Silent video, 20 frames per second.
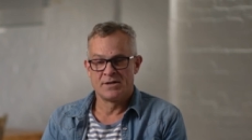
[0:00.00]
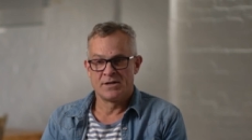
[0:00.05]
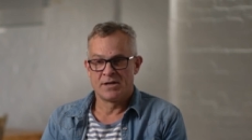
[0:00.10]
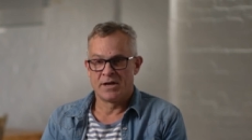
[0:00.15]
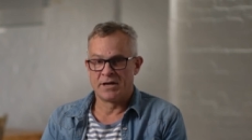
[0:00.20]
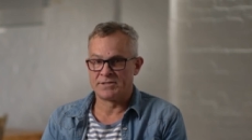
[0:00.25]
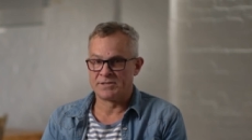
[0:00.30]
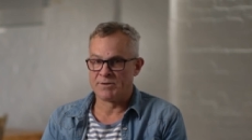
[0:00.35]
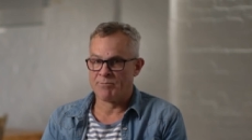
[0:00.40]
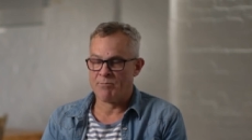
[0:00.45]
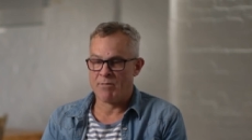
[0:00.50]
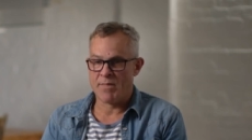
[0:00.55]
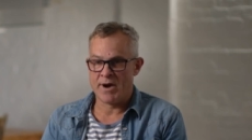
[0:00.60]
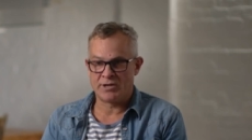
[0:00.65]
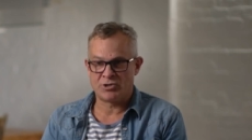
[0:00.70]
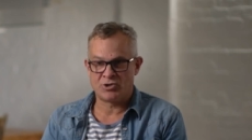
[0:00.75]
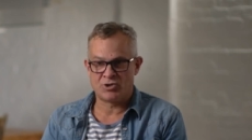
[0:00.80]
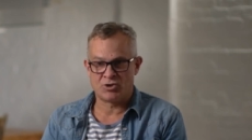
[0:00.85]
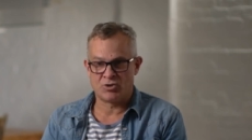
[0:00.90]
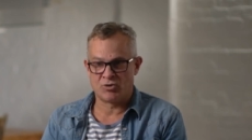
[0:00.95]
It's a
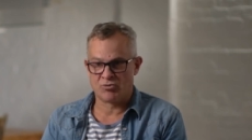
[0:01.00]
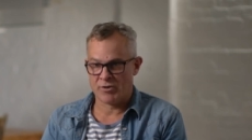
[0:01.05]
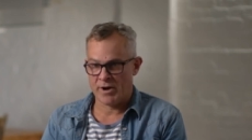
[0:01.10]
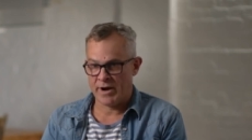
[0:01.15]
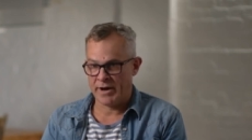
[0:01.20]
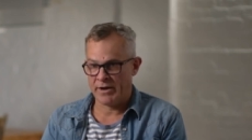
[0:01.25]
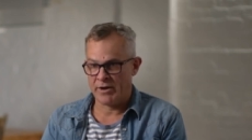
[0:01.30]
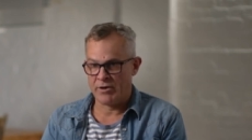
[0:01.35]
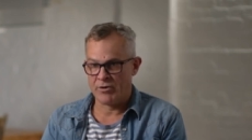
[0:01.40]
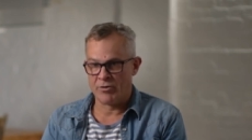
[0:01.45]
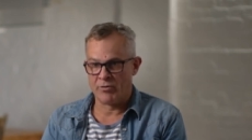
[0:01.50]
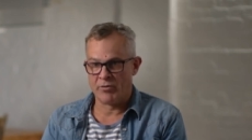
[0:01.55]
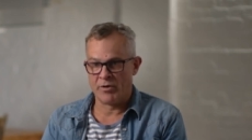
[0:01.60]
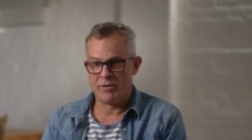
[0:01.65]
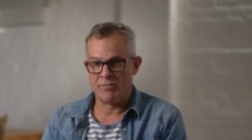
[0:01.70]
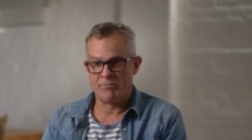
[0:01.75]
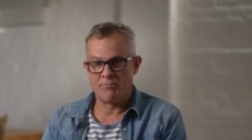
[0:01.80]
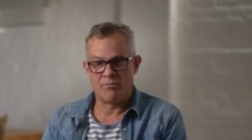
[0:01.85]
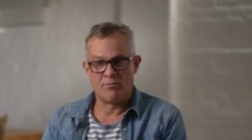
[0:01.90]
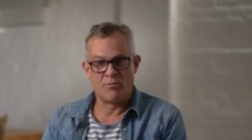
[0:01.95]
much greyer
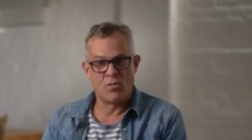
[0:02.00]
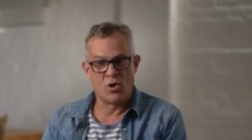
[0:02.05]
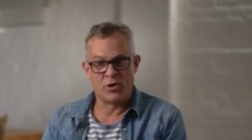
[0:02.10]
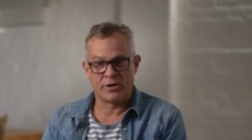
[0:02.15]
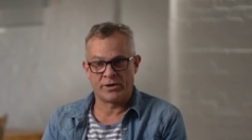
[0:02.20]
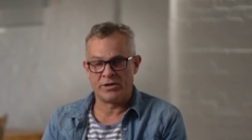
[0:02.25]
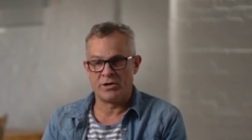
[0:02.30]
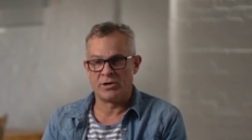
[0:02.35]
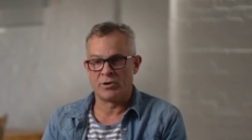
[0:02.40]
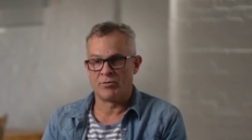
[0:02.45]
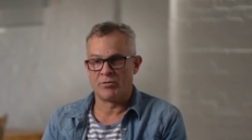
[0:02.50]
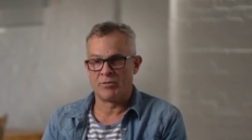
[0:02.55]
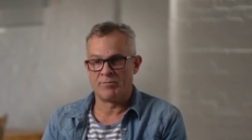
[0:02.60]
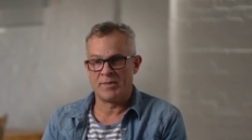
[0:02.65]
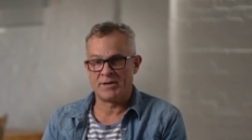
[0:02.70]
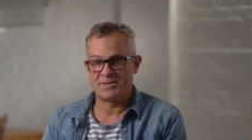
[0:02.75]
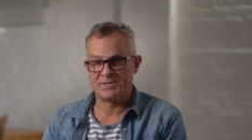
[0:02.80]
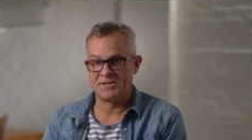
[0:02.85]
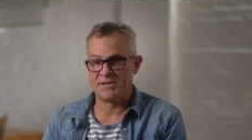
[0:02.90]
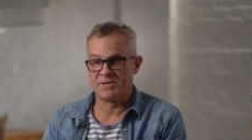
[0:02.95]
and murkier and
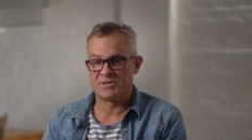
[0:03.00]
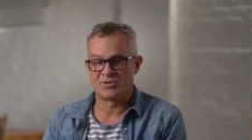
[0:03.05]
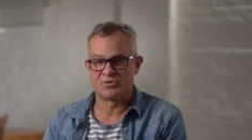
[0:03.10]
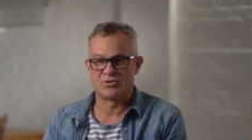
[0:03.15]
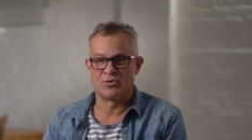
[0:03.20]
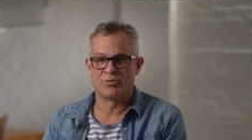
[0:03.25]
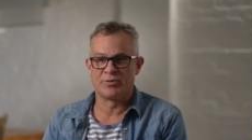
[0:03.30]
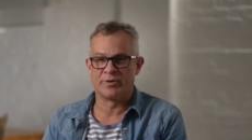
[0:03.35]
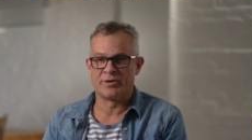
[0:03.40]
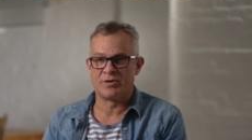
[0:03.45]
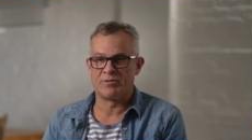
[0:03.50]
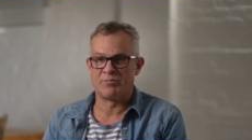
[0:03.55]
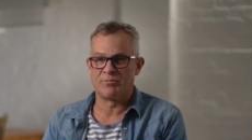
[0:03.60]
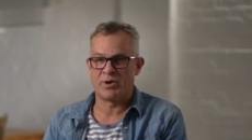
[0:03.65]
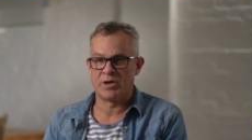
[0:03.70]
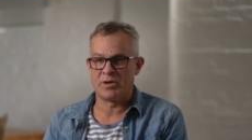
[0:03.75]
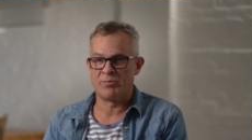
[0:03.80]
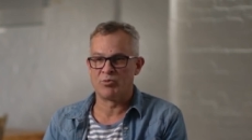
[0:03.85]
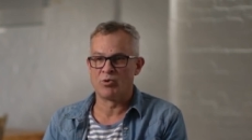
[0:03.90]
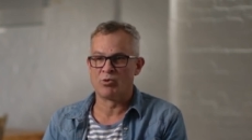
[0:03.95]
messier story than
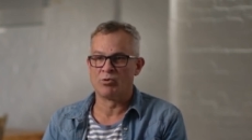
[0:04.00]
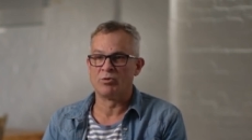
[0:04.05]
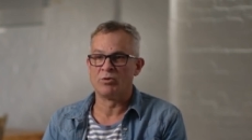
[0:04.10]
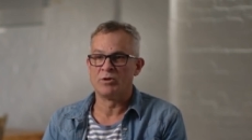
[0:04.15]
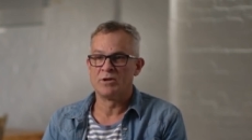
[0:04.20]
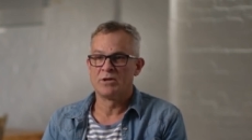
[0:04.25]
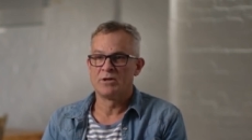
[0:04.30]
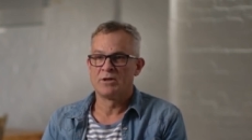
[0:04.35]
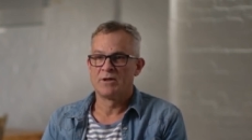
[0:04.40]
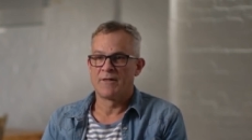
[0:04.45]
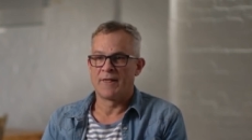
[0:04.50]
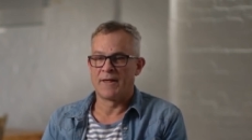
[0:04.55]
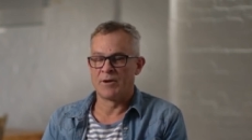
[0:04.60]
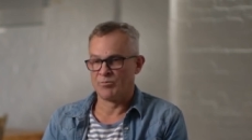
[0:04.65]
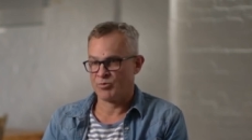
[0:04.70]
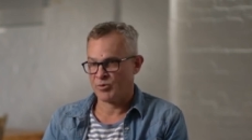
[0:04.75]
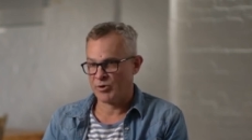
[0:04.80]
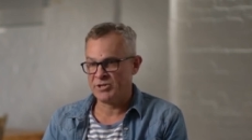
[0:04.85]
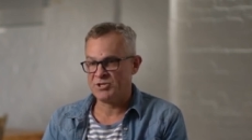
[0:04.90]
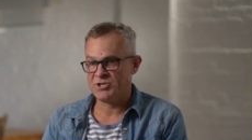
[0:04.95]
people
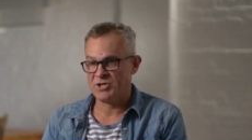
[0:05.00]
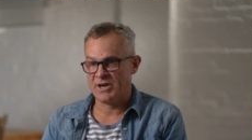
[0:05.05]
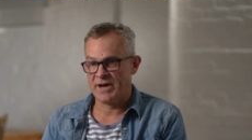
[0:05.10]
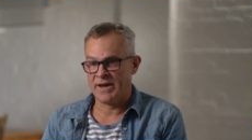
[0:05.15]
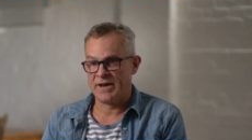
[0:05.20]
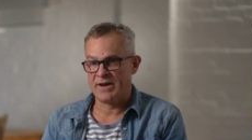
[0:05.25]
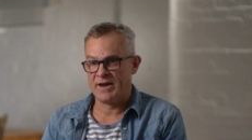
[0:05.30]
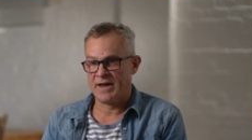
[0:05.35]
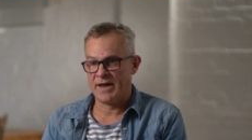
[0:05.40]
appreciate.